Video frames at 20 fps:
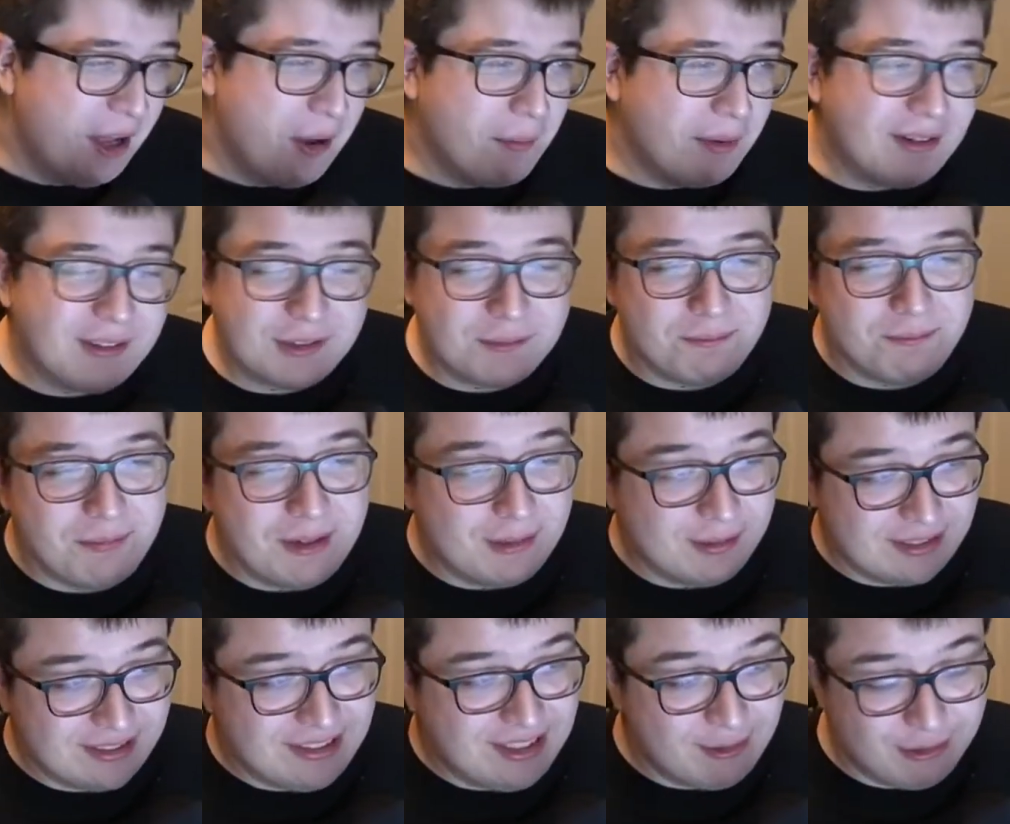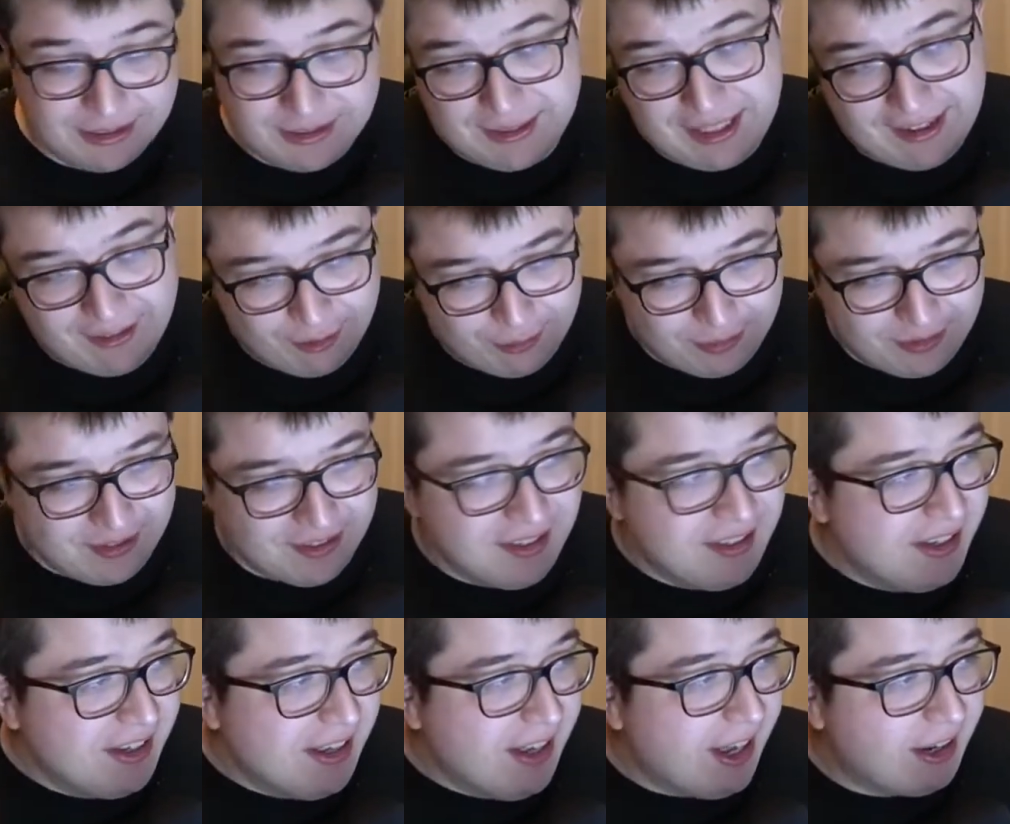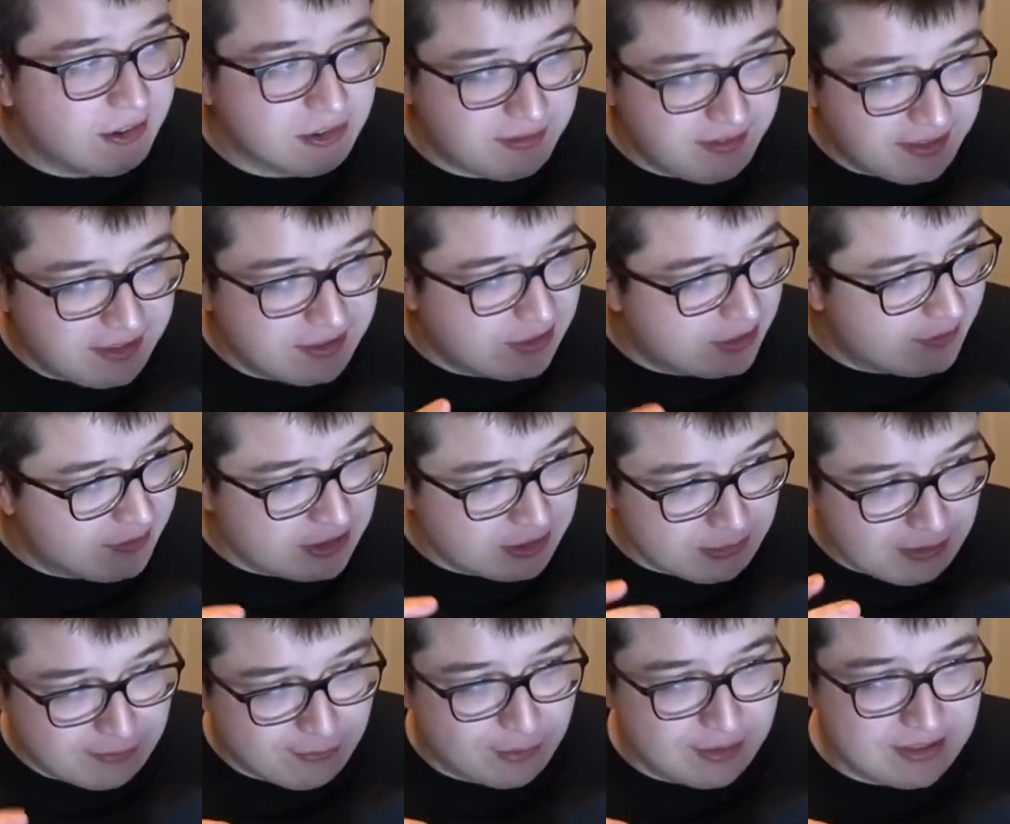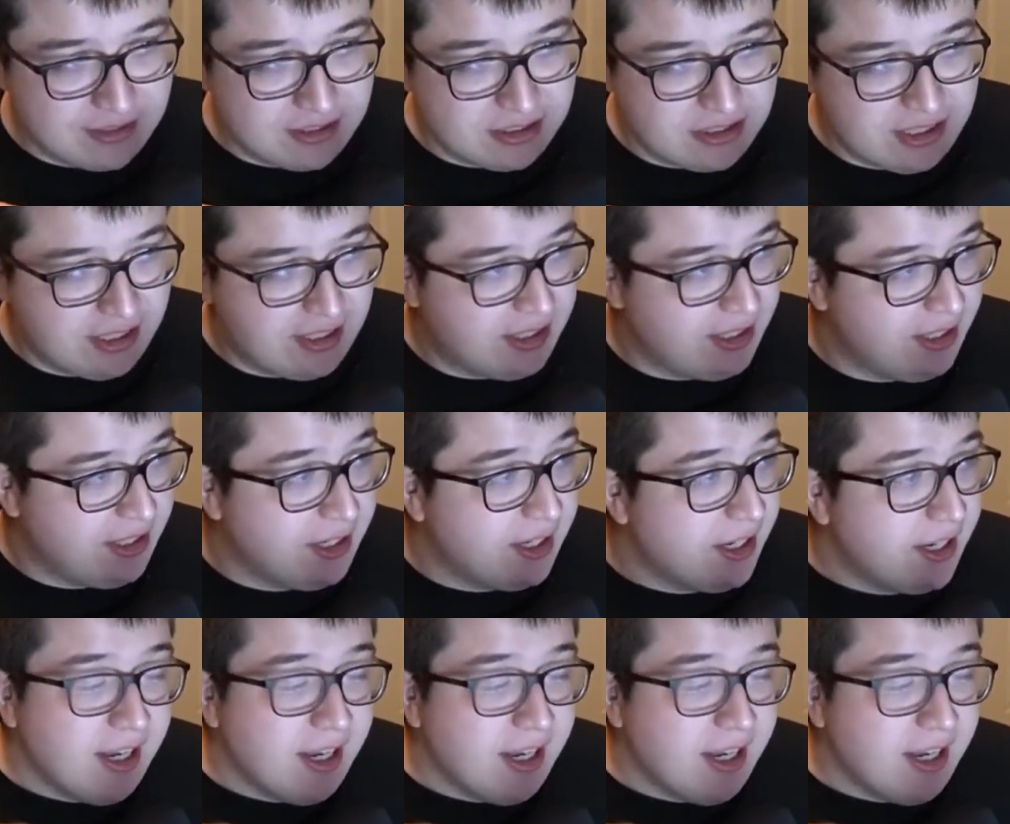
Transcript: But it was terrible. I was very nervous. My voice is shaky.